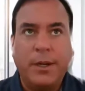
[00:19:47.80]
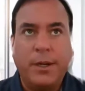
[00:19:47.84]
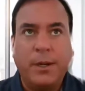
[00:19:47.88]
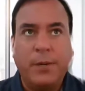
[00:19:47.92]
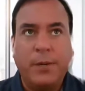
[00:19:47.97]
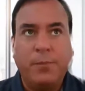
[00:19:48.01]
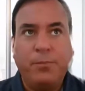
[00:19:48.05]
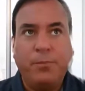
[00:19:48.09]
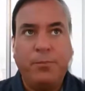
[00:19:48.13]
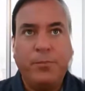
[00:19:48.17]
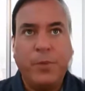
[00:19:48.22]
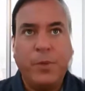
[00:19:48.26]

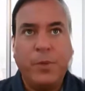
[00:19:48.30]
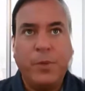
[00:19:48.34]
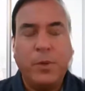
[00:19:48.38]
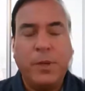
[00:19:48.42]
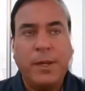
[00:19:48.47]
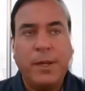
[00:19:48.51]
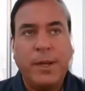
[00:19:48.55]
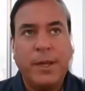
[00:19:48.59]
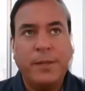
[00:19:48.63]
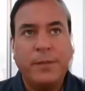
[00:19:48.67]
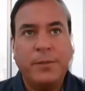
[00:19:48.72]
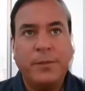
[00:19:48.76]
well,
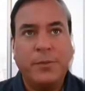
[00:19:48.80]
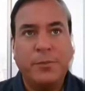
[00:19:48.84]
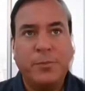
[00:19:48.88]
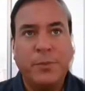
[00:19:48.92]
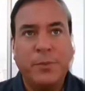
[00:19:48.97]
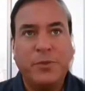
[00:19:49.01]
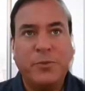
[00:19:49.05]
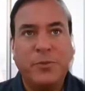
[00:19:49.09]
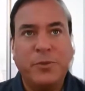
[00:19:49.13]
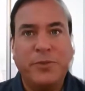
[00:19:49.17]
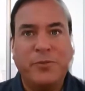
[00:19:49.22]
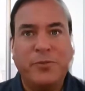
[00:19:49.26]
that's the
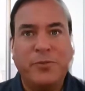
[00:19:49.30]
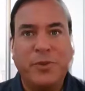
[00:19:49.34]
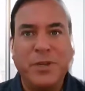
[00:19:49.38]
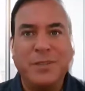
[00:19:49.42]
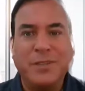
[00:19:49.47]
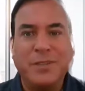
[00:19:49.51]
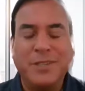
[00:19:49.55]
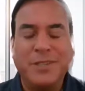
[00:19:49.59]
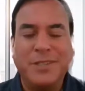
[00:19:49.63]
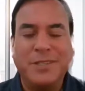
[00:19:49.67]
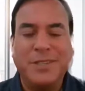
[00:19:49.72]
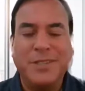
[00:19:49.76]
best way to
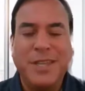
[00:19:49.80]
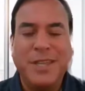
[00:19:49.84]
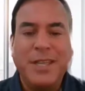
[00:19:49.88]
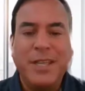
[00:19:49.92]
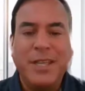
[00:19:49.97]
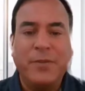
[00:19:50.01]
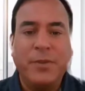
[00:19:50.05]
phrase this.